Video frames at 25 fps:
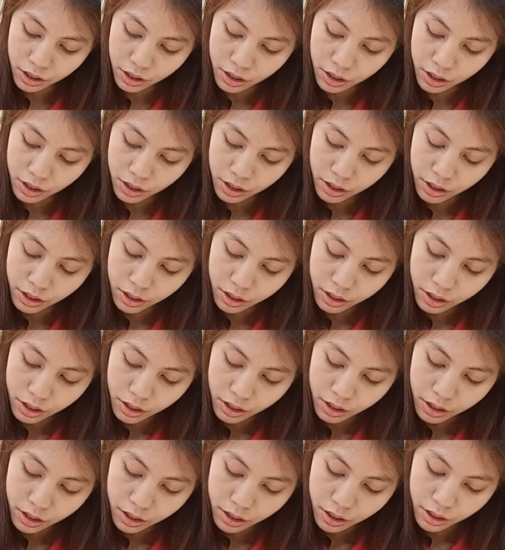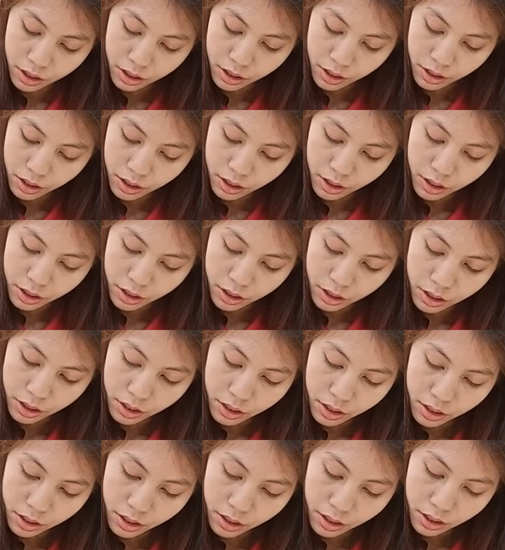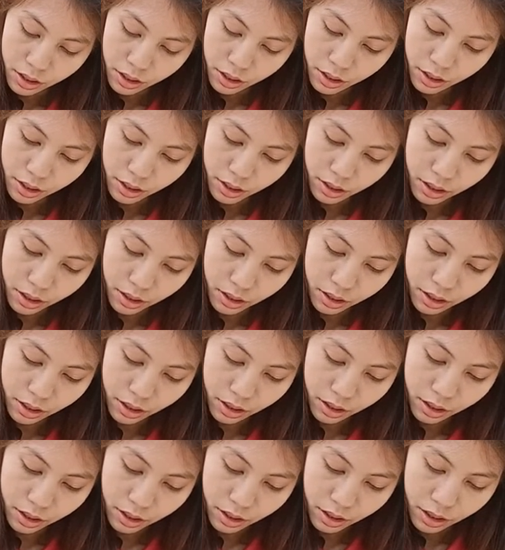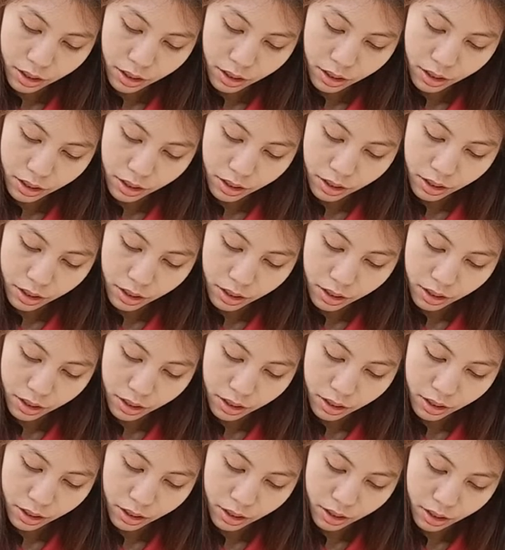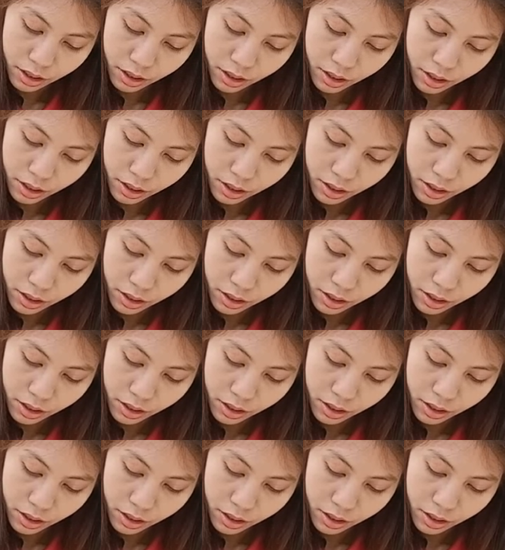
No one is speaking in this clip.